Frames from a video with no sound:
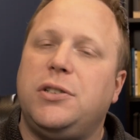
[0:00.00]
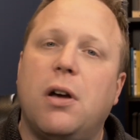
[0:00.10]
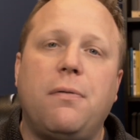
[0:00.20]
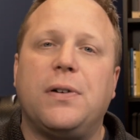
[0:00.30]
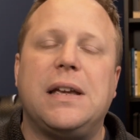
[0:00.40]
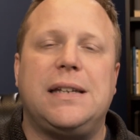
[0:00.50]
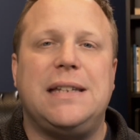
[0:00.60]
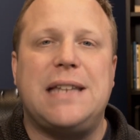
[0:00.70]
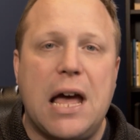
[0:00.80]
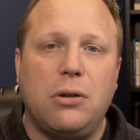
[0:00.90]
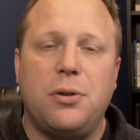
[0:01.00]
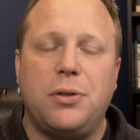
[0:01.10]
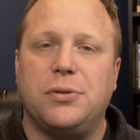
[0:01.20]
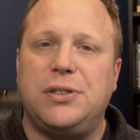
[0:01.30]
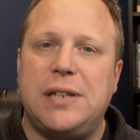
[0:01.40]
Don't forget to
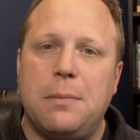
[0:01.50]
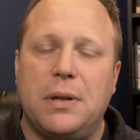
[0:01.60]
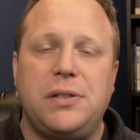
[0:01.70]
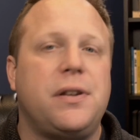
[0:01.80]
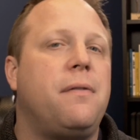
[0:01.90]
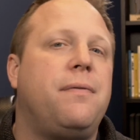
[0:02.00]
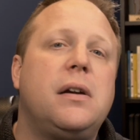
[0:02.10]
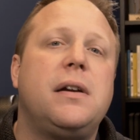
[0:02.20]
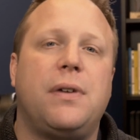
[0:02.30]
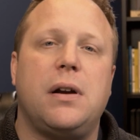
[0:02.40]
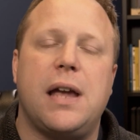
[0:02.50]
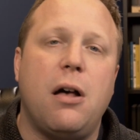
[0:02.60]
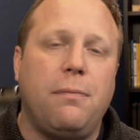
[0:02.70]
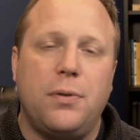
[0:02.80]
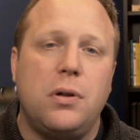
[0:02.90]
download those templates. They're very, very
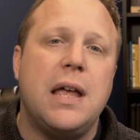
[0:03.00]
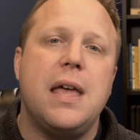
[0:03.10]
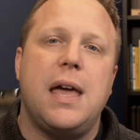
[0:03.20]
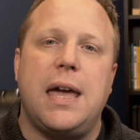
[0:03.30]
helpful.